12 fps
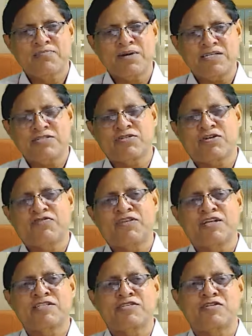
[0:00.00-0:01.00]
best of the
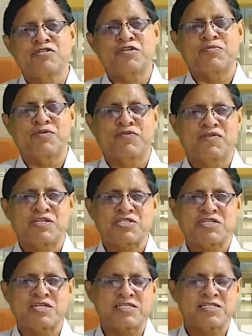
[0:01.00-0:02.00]
resolution
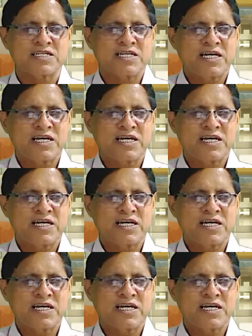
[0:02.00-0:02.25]
professionals